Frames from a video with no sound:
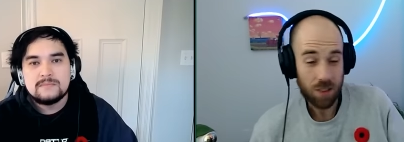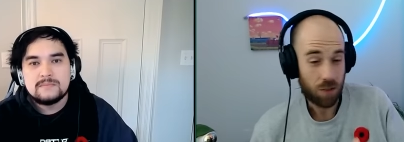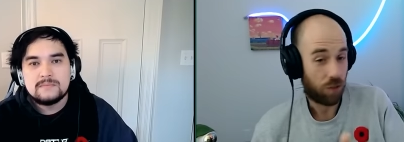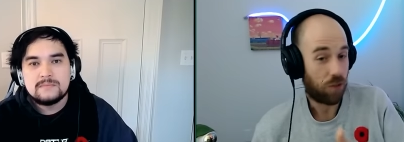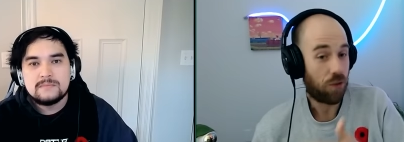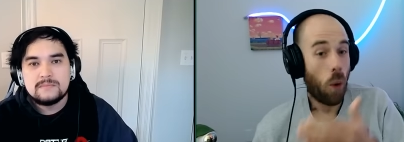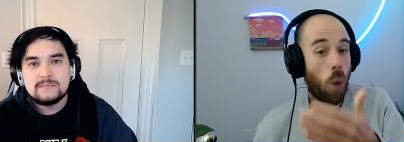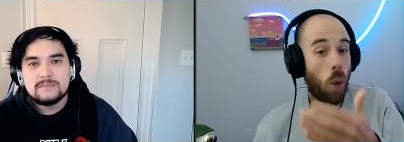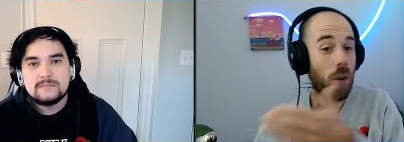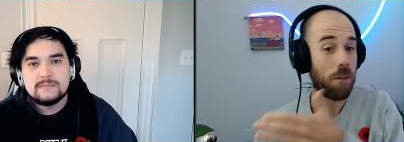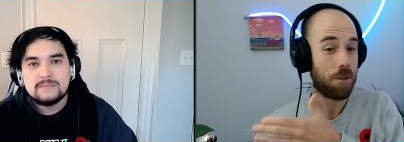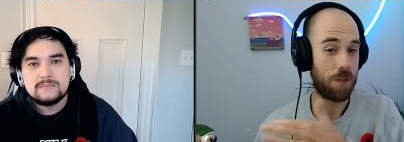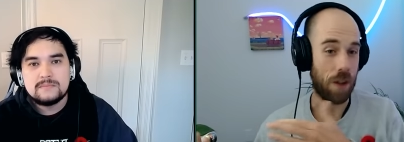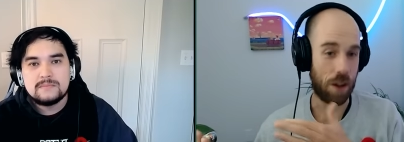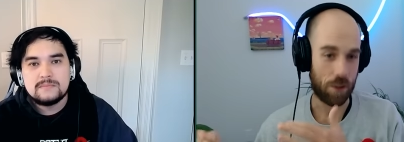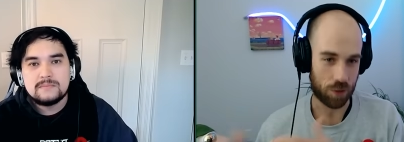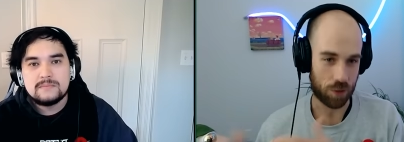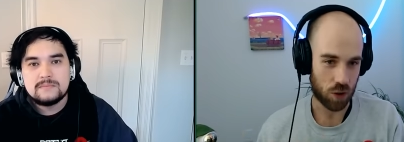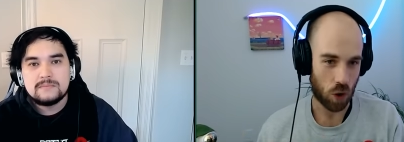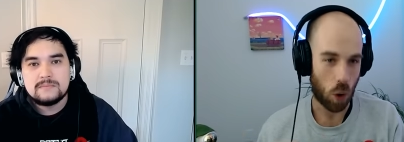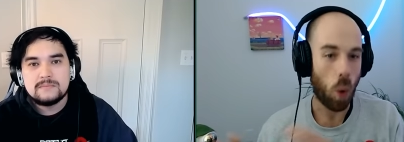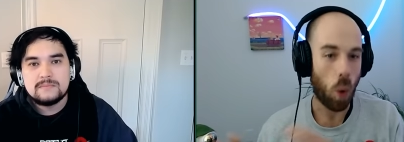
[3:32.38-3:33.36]

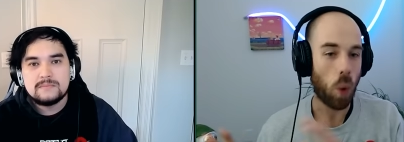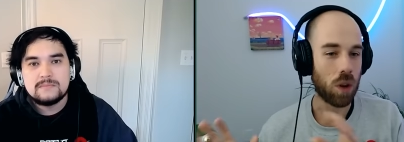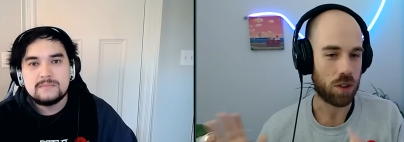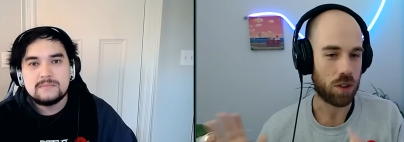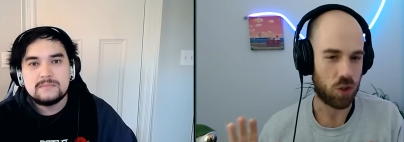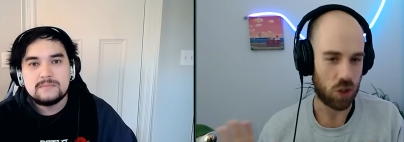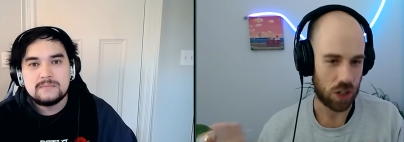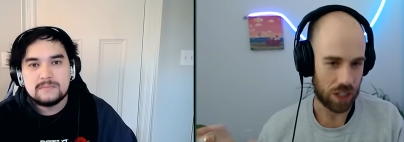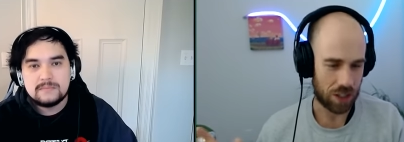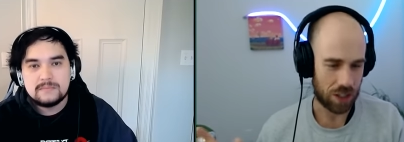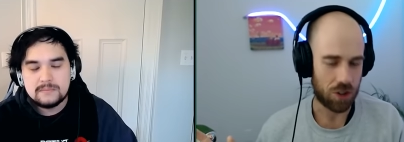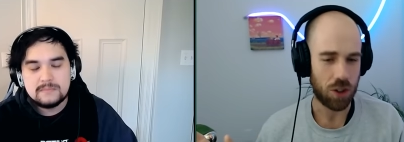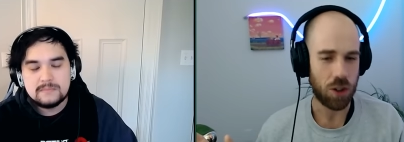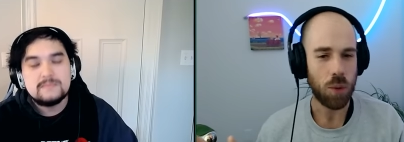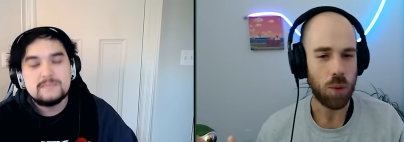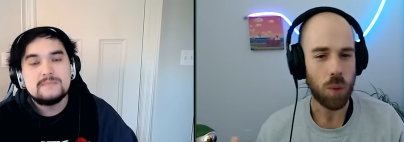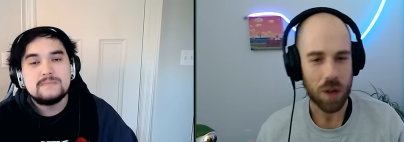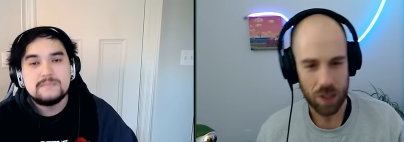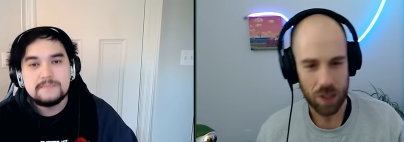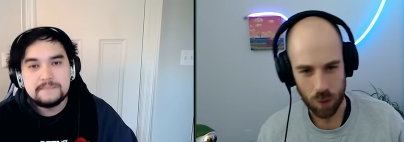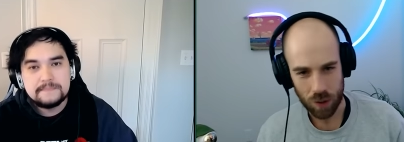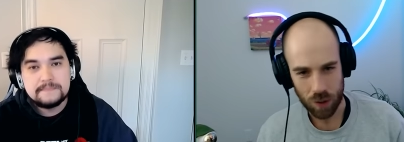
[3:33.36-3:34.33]
Speaker 1: four-fifths old G two
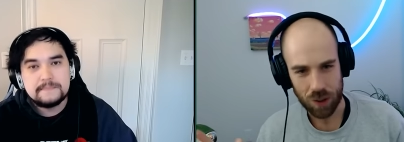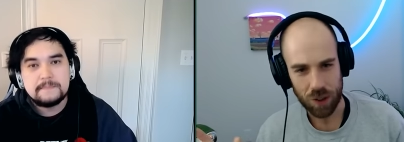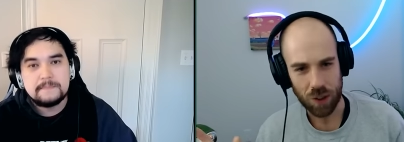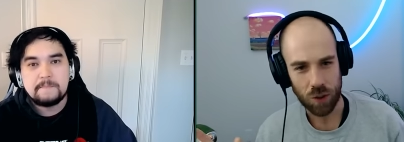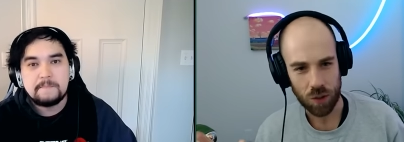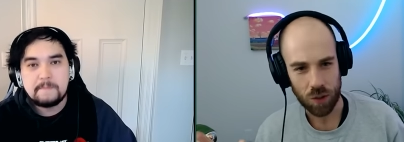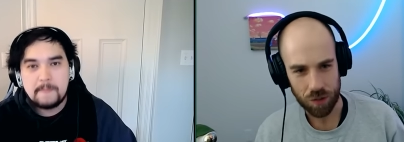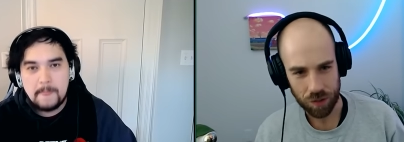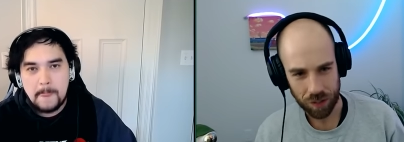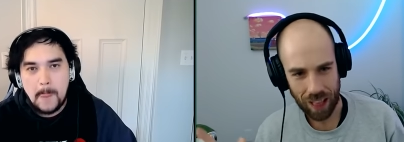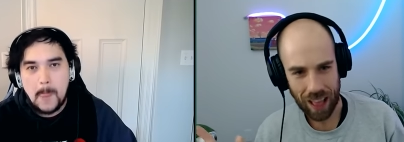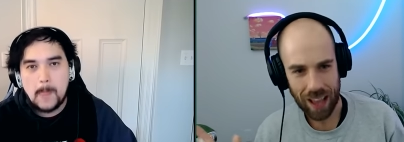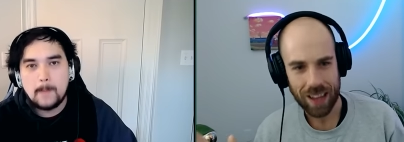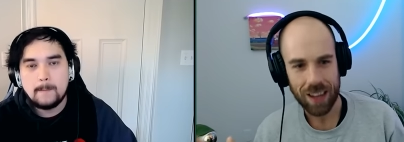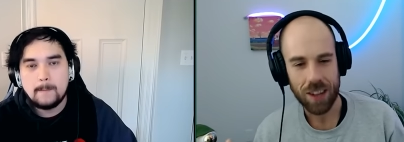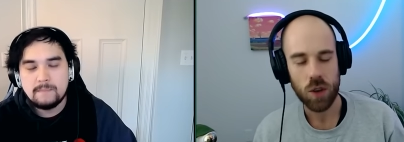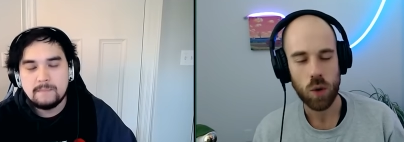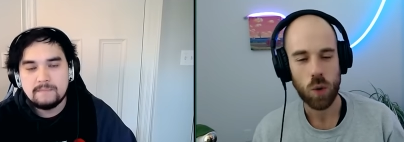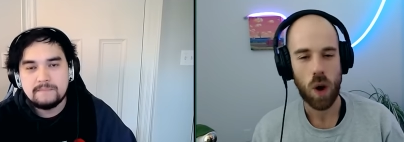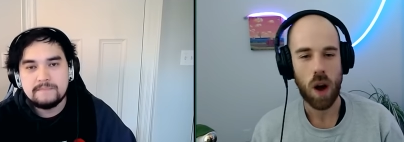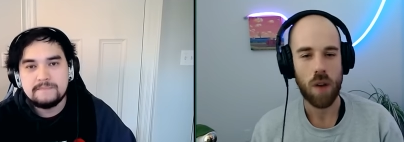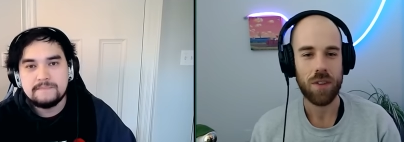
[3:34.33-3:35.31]
when you include
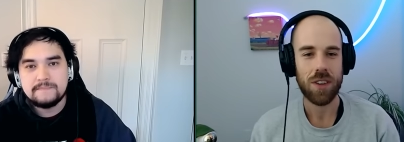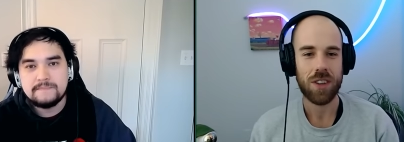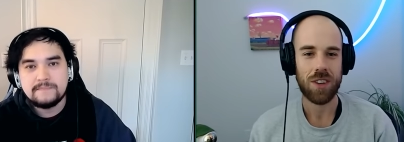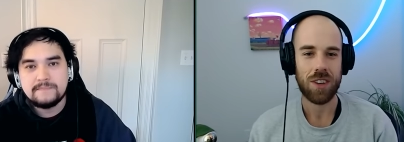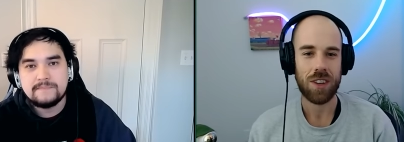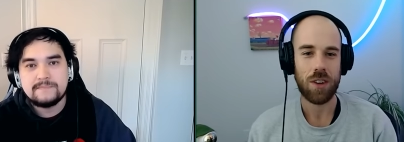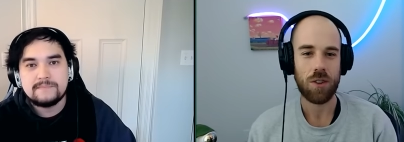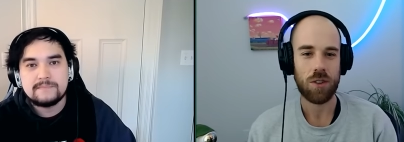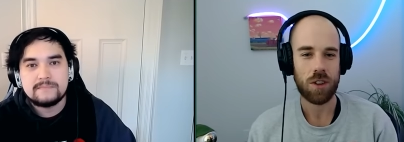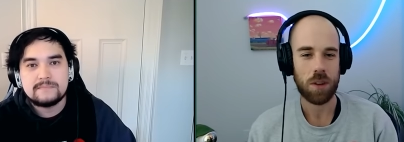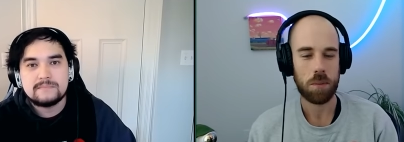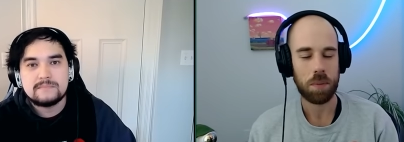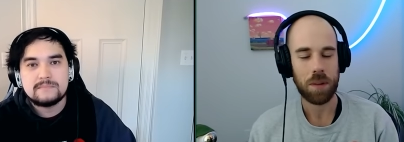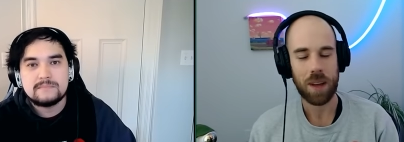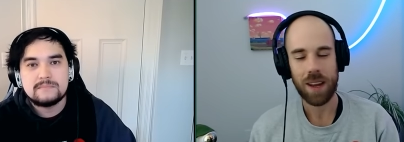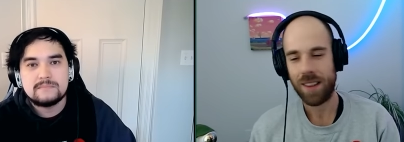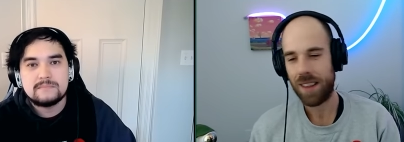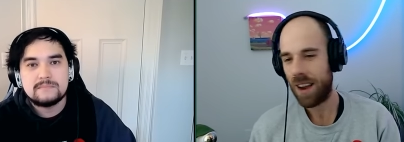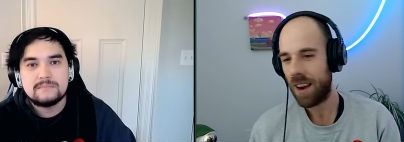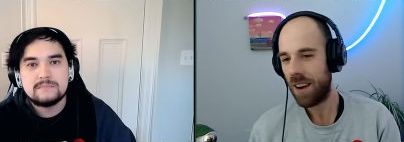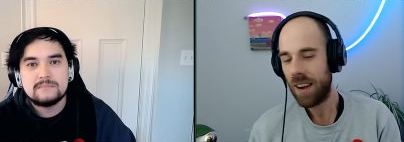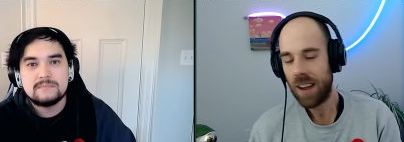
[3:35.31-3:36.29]
Flakked, who obviously used to play
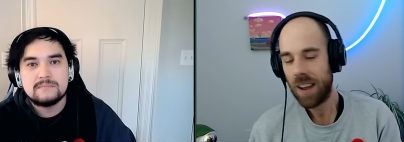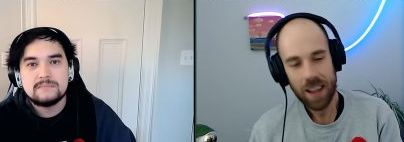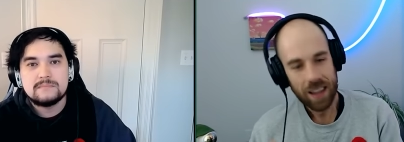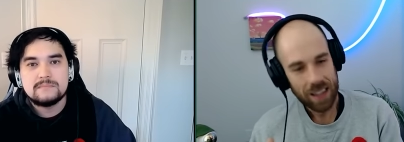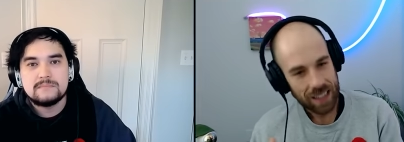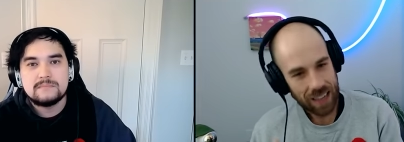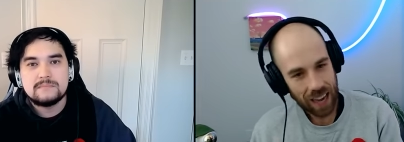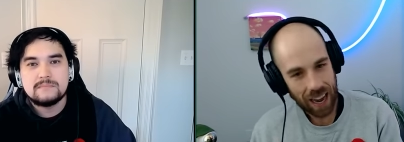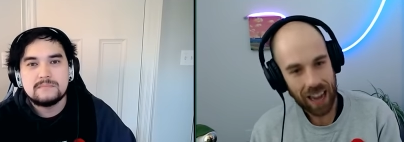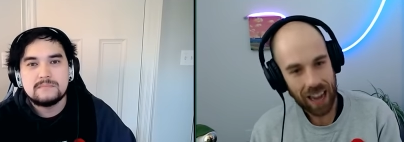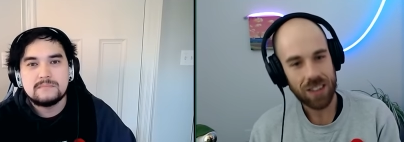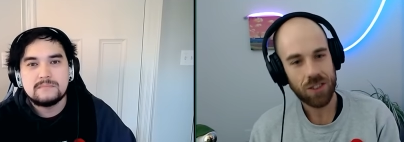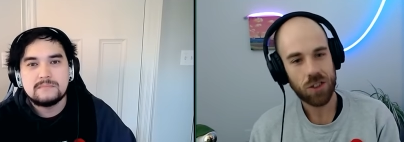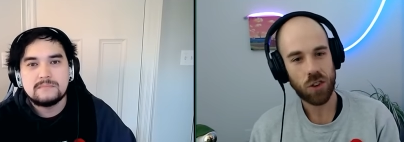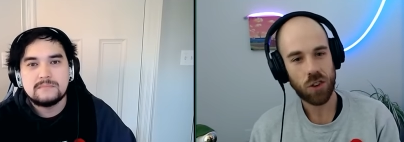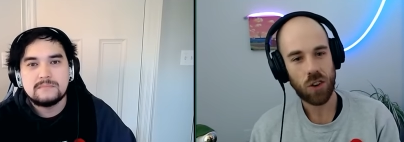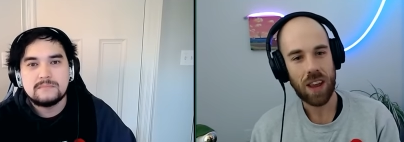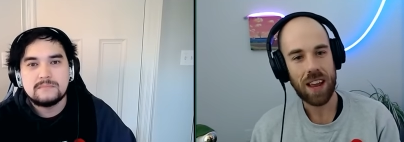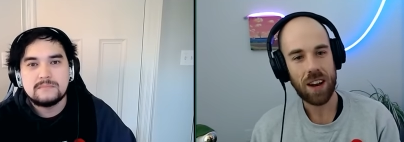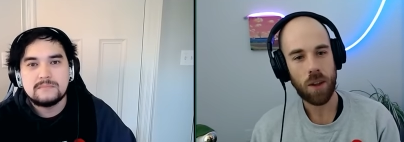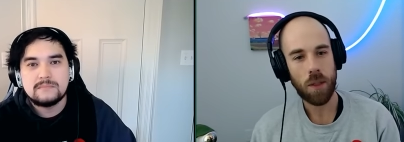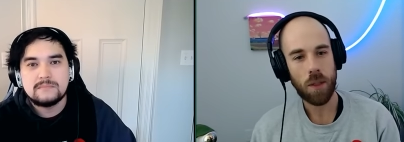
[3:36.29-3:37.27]
there. Kaiser
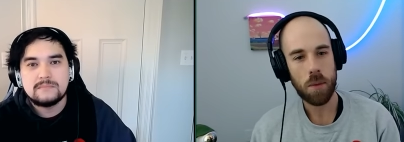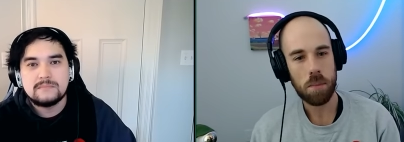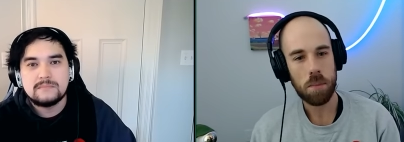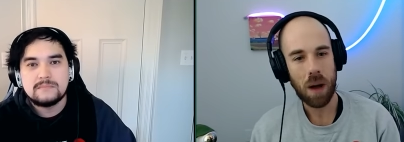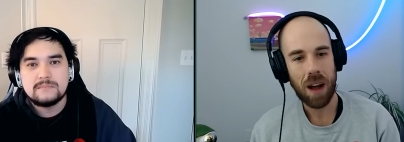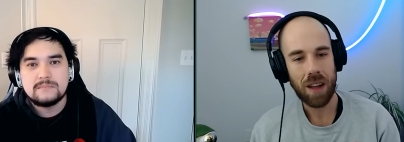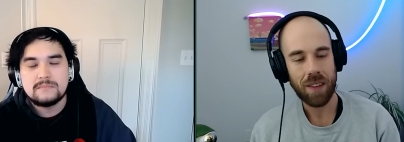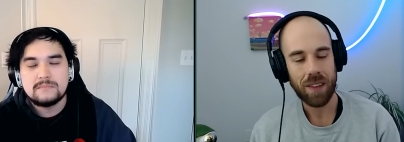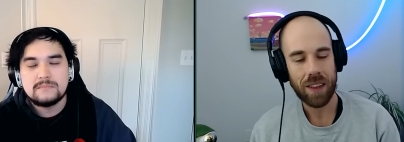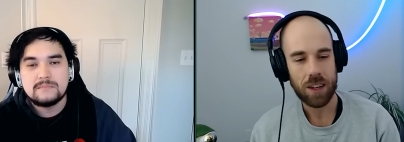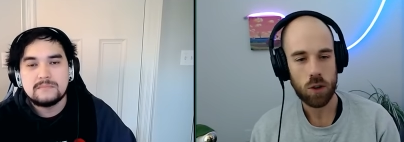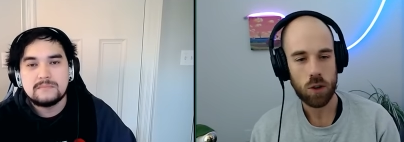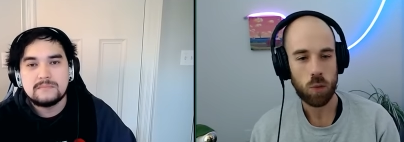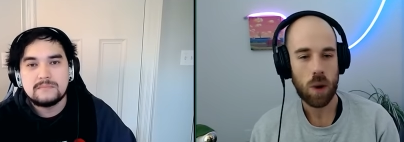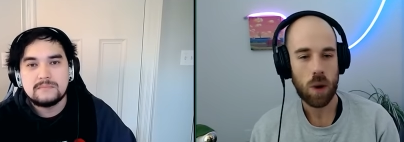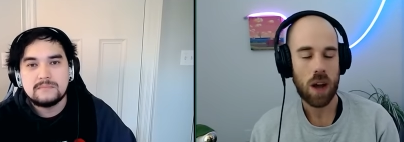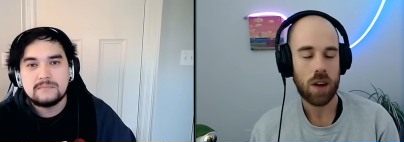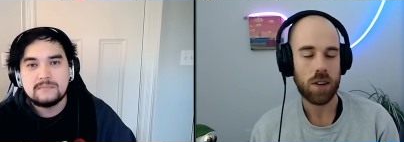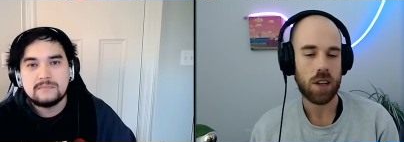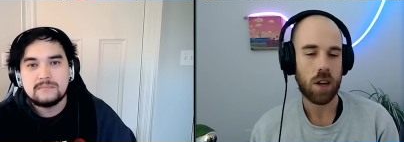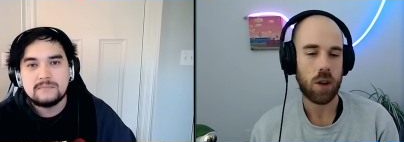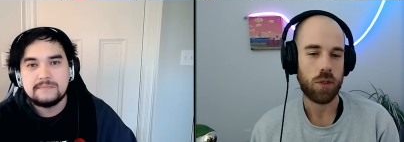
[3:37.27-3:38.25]
in on the bot lane to
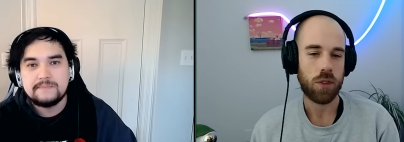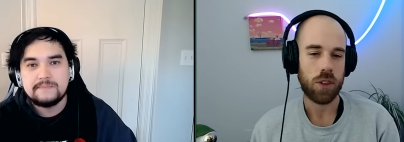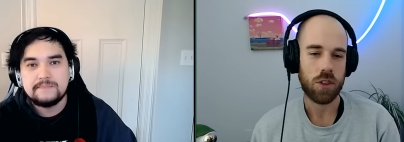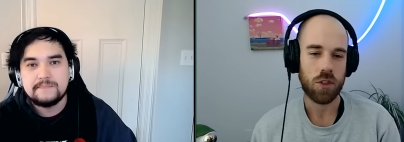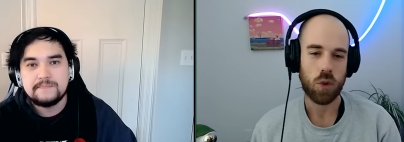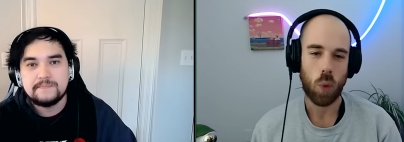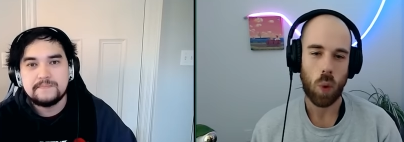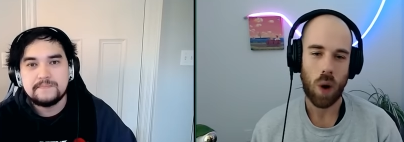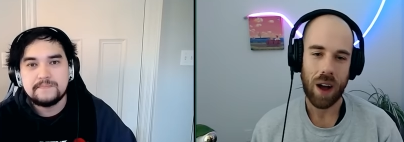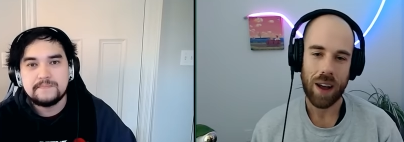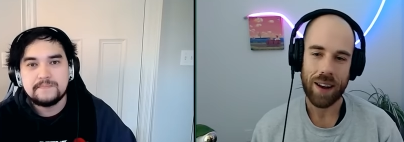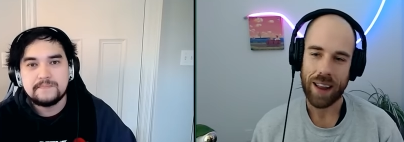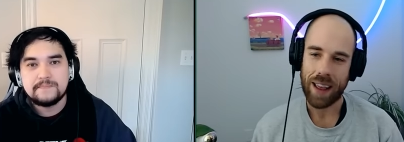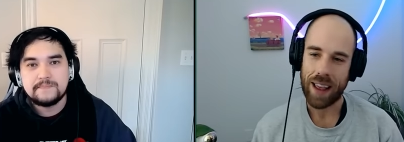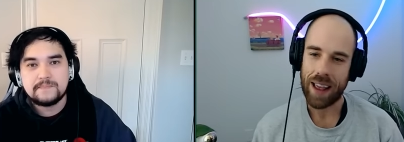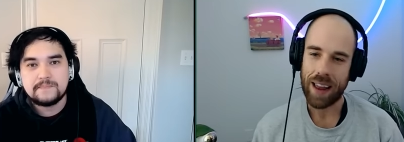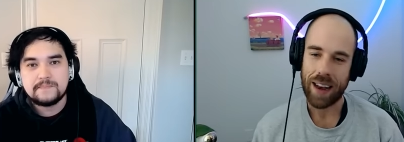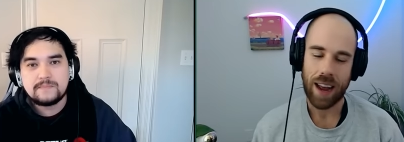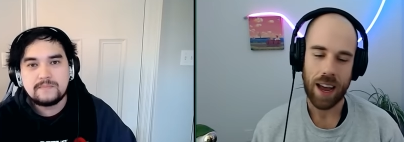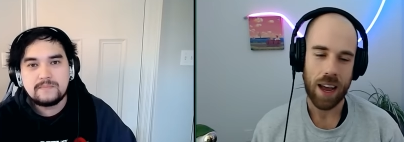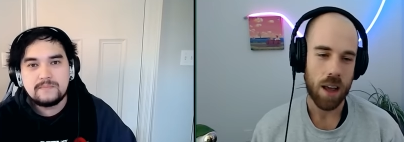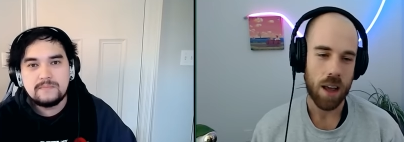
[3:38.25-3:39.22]
round out the squad, and I